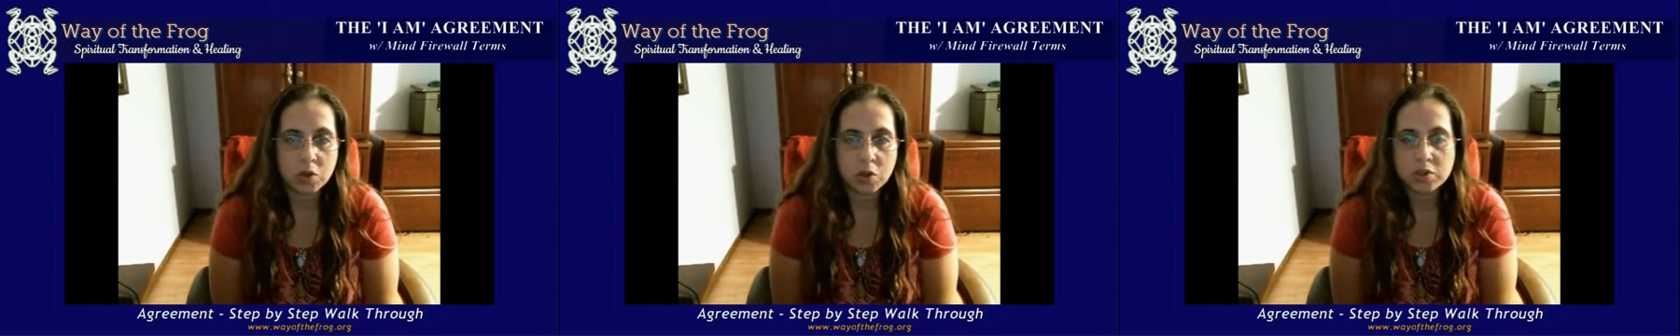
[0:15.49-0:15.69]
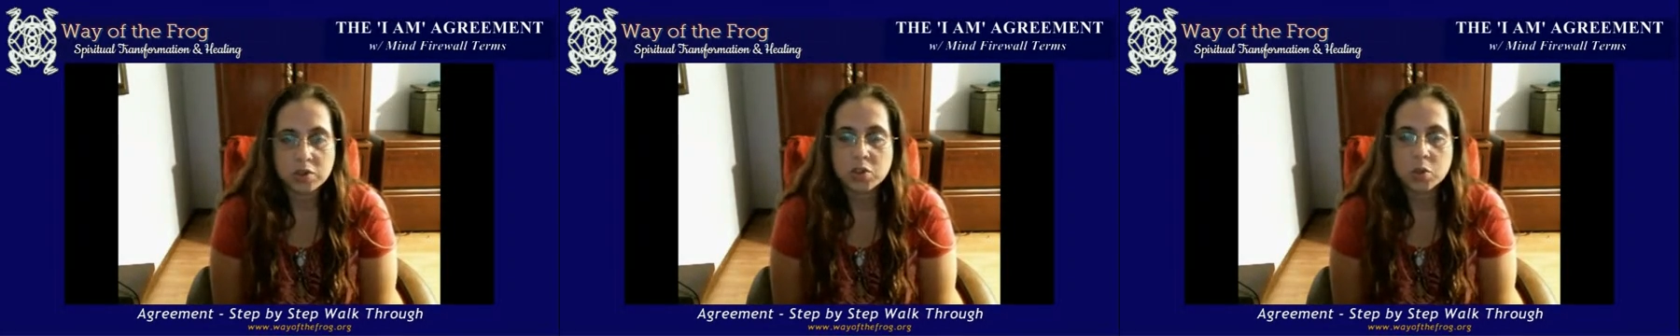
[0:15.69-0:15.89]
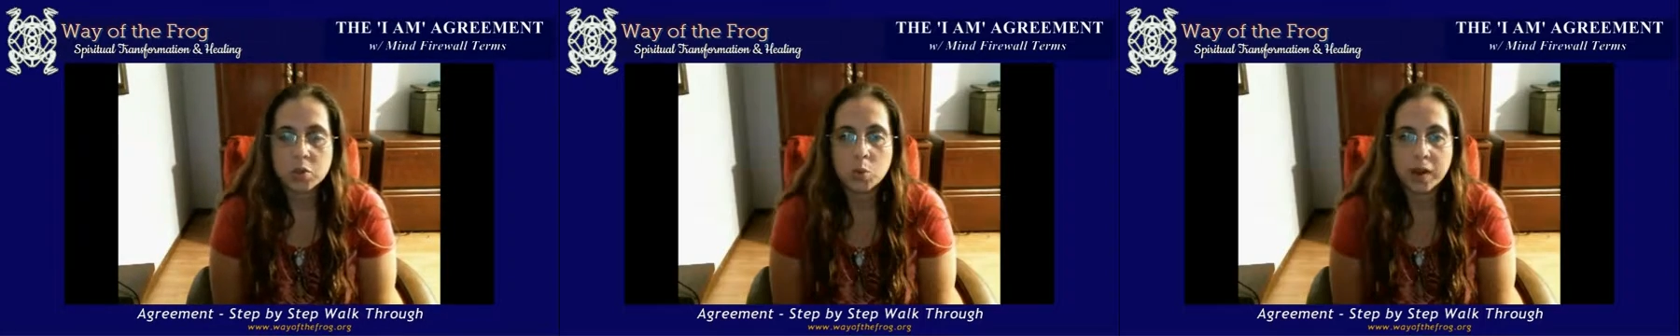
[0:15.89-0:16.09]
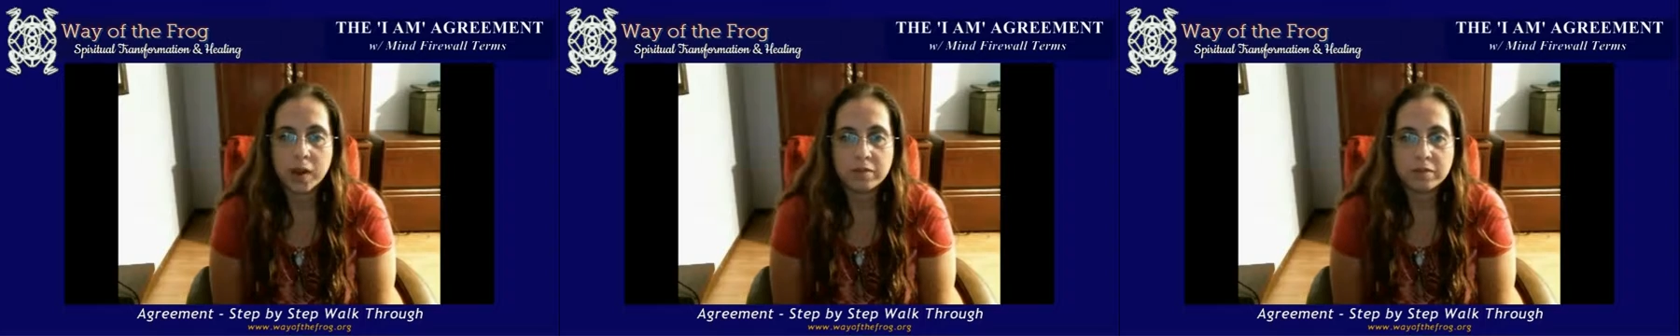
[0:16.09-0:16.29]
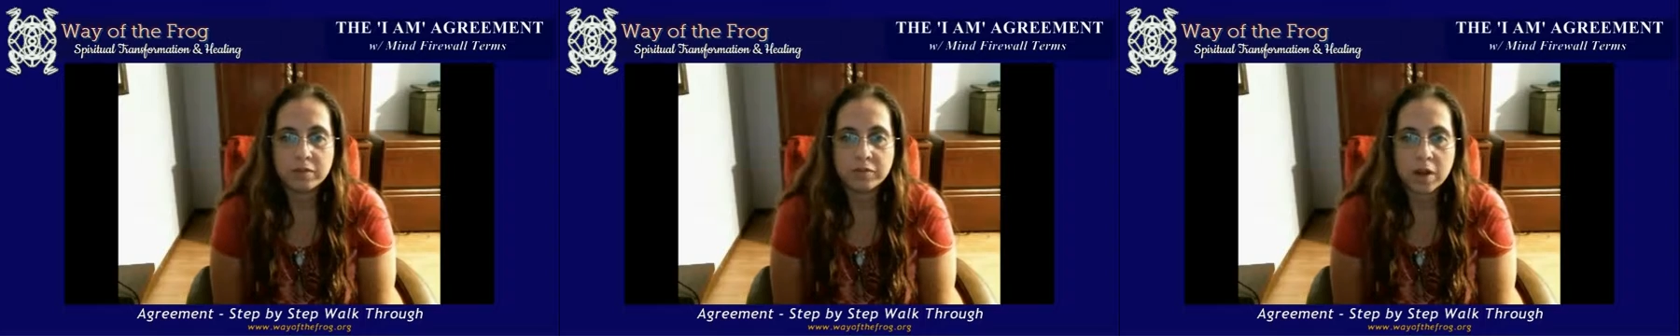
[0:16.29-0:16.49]
go to
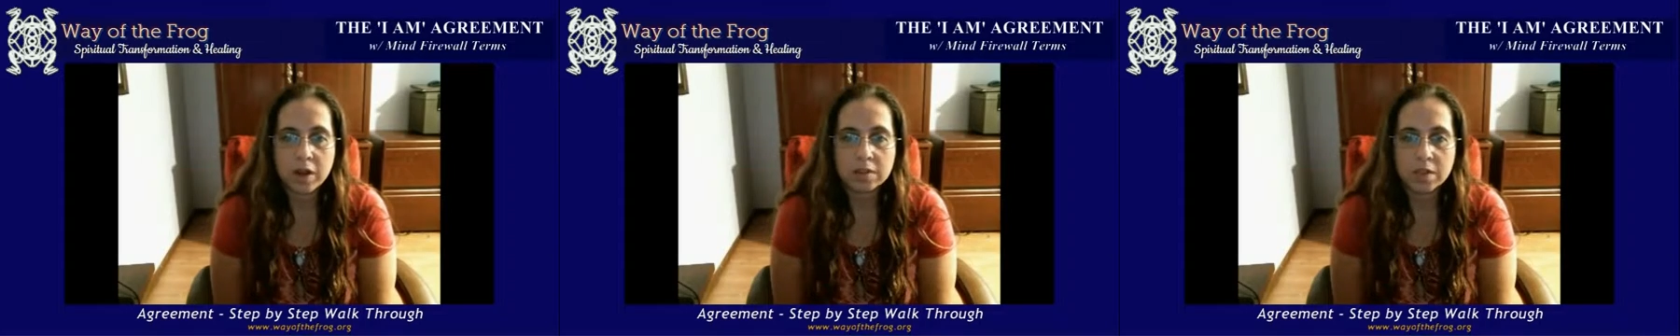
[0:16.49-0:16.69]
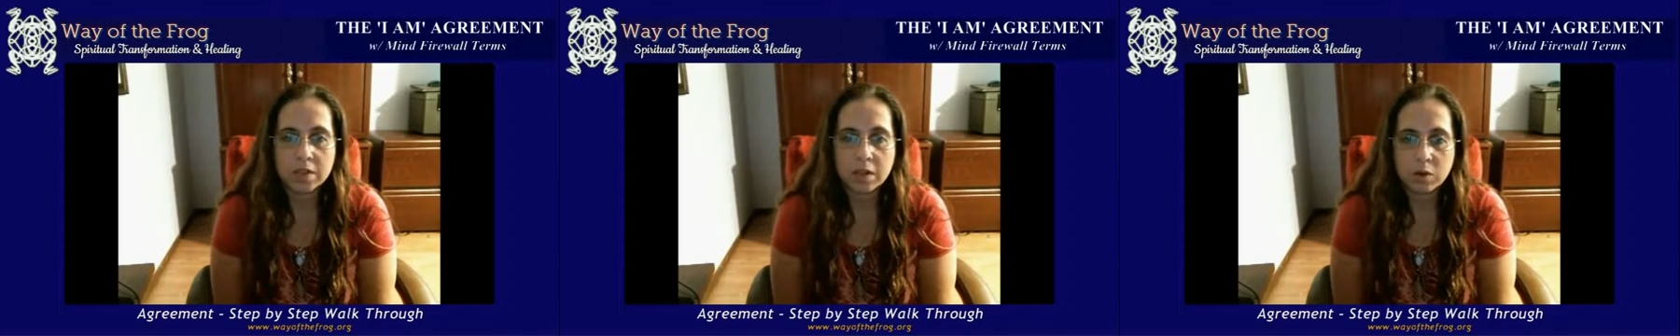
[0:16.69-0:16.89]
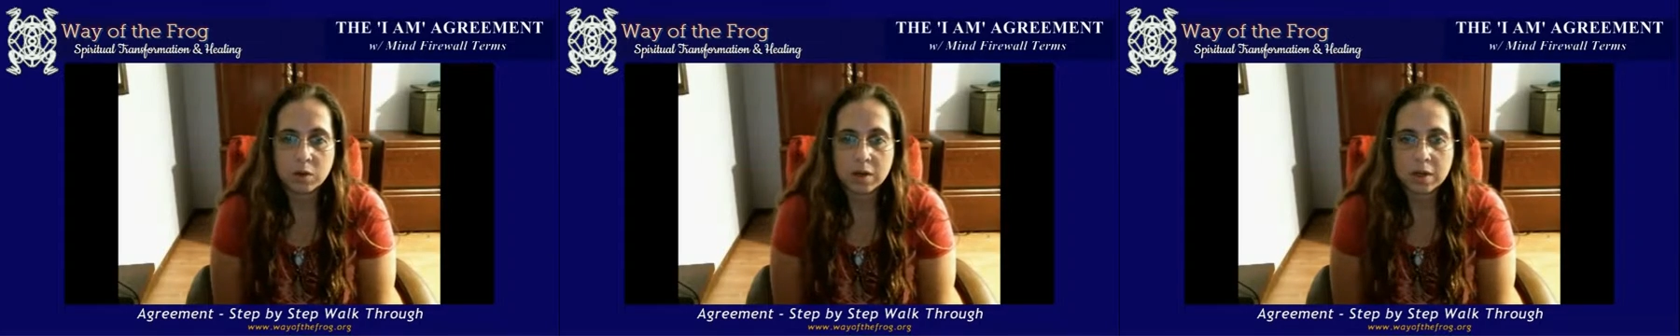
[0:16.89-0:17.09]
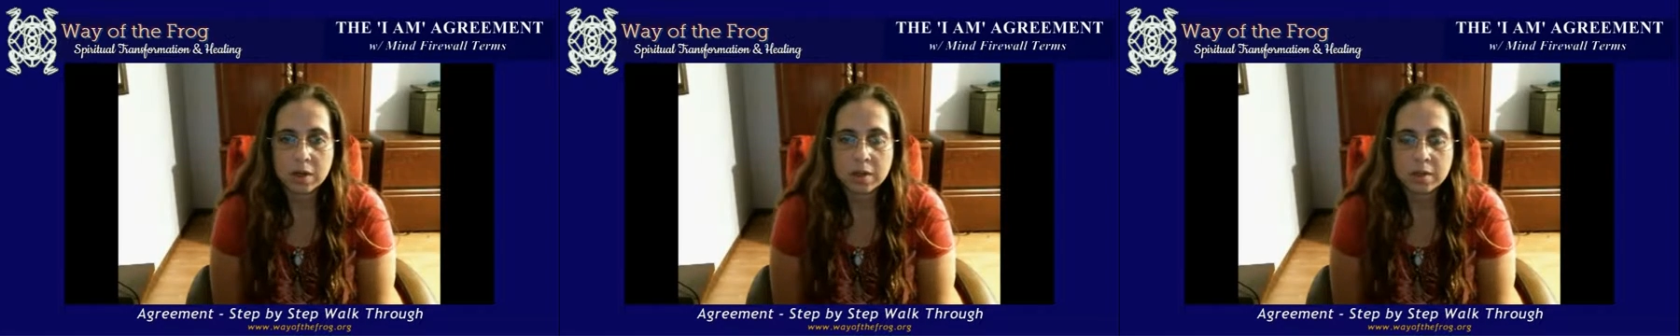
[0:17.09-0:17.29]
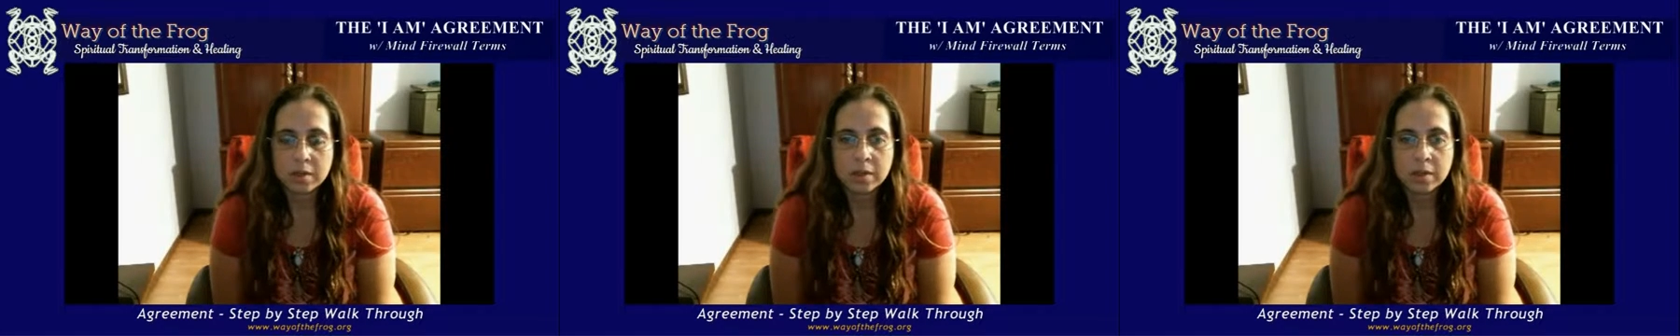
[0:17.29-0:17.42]
wayofthefrog.org.